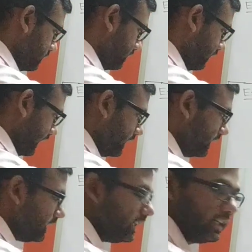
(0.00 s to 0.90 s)

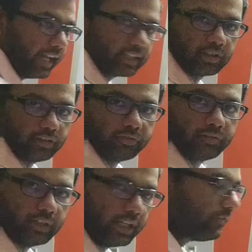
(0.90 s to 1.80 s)
finding the index of
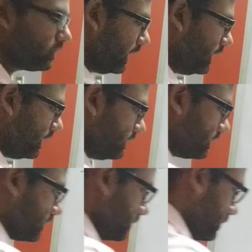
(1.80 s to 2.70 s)
left child is